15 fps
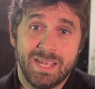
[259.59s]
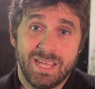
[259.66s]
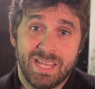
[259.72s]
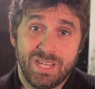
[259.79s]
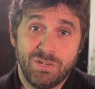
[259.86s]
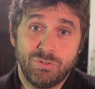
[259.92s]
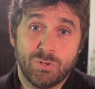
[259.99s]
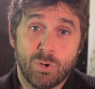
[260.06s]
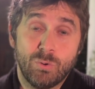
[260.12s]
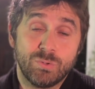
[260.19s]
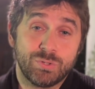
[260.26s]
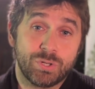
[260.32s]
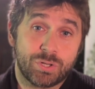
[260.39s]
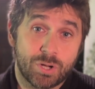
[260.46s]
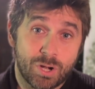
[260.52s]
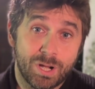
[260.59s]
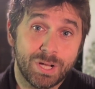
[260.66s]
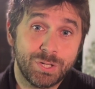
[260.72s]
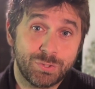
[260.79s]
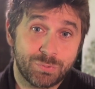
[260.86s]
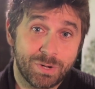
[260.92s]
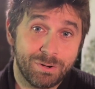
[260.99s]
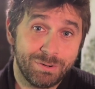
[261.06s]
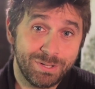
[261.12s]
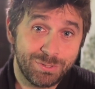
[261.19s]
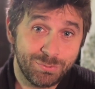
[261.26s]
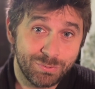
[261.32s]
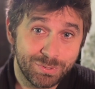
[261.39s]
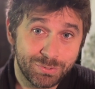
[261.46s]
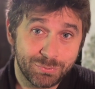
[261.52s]
he knows are contrary
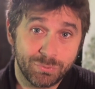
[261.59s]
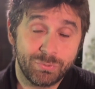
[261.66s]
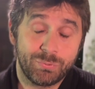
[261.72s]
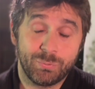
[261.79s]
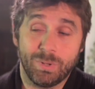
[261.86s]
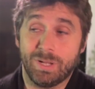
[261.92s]
to the truth,